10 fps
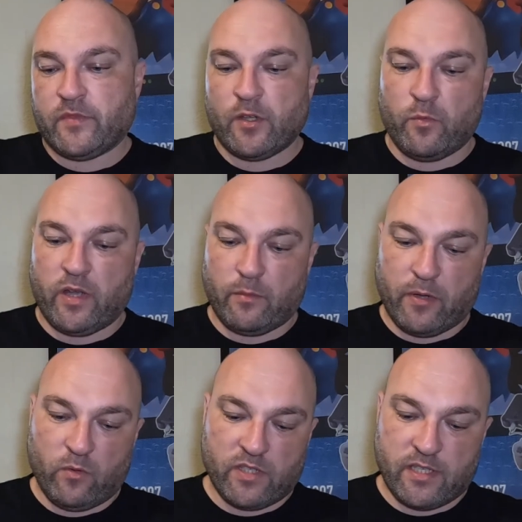So we got a
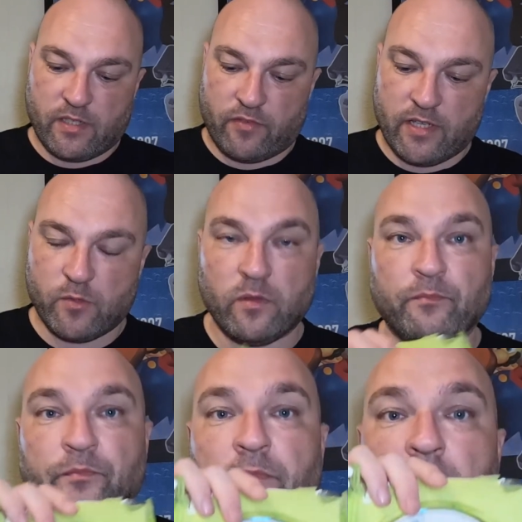bonus disc for this one,
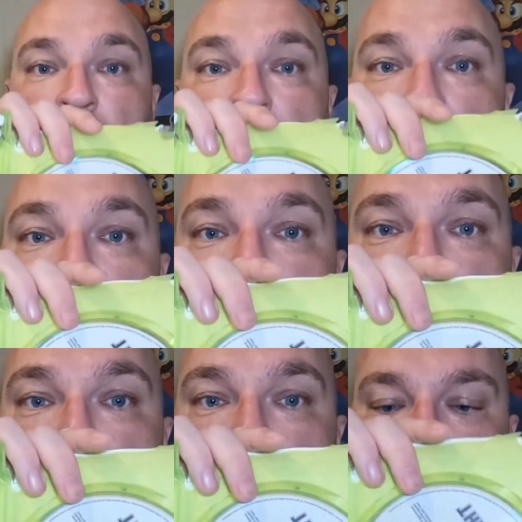a copy of
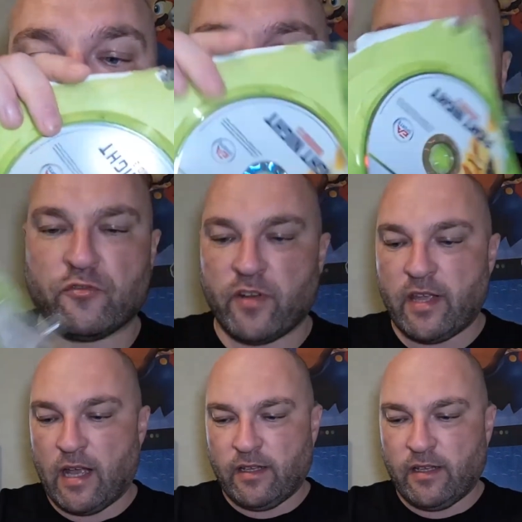Fight Night Round Three,